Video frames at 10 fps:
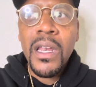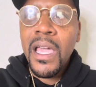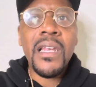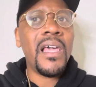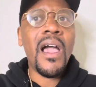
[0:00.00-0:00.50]

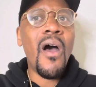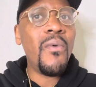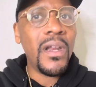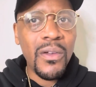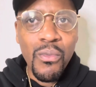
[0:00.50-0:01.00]
They they
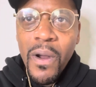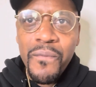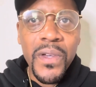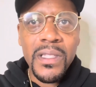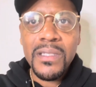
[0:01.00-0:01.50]
already can run
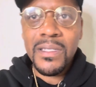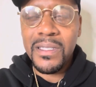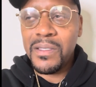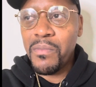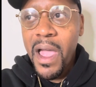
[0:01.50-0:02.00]
50,
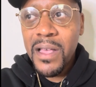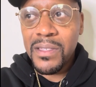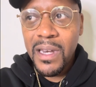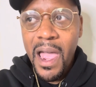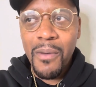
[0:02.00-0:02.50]
60 miles
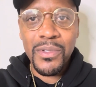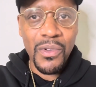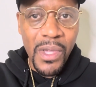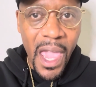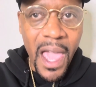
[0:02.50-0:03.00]
an hour. So
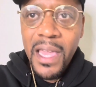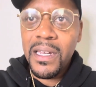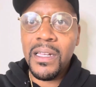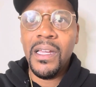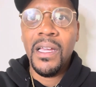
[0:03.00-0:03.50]
you had
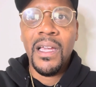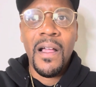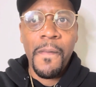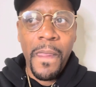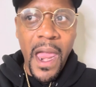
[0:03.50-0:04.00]
to
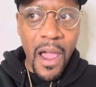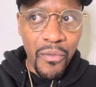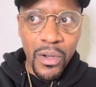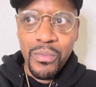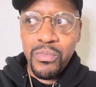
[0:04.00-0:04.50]
have
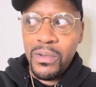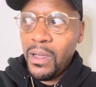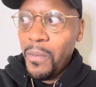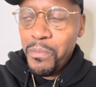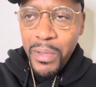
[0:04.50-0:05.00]
a,
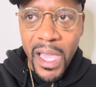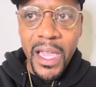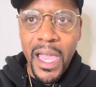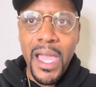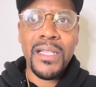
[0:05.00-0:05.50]
a big
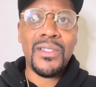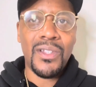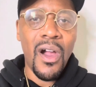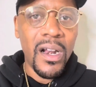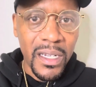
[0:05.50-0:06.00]
head
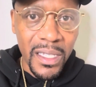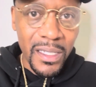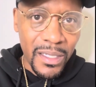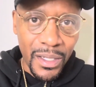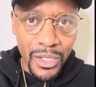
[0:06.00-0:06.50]
start to
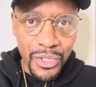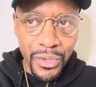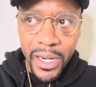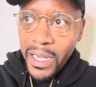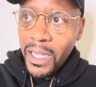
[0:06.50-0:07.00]
get to the
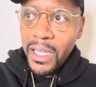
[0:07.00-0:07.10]
tree.